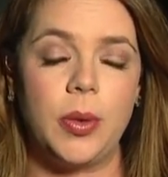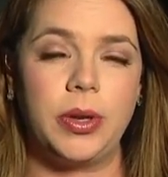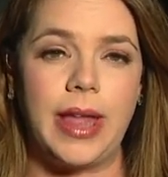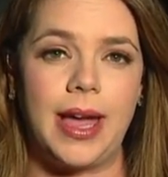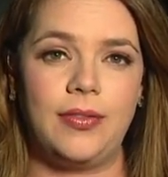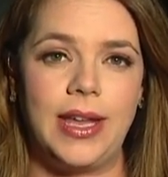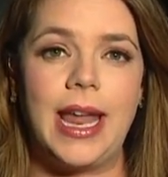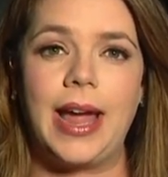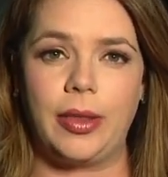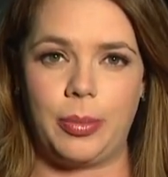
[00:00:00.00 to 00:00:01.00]
We're live in
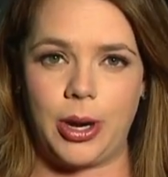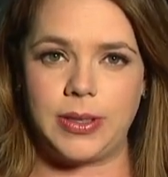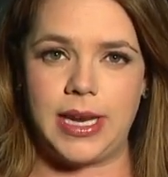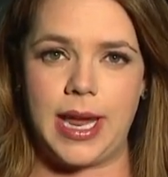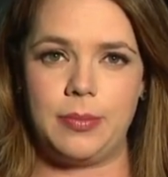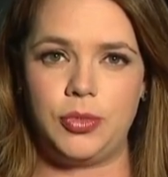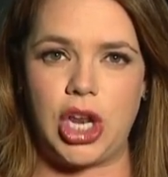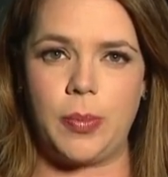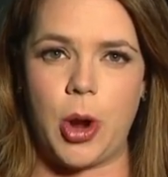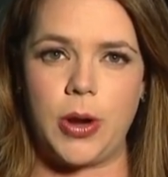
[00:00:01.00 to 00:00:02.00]
Highland Park tonight.
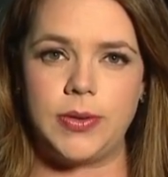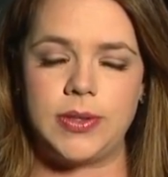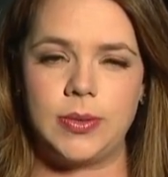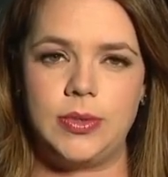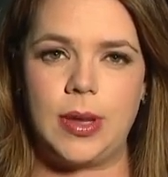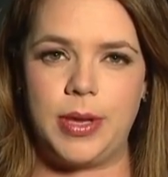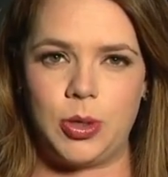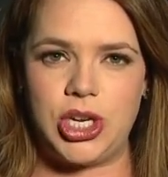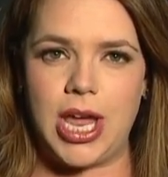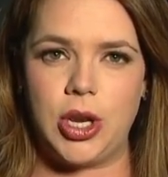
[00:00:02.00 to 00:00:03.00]
Jenna Barnes,
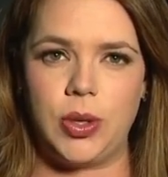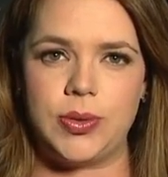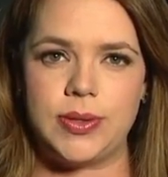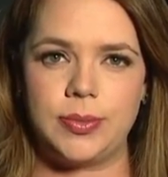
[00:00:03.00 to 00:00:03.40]
WGN News.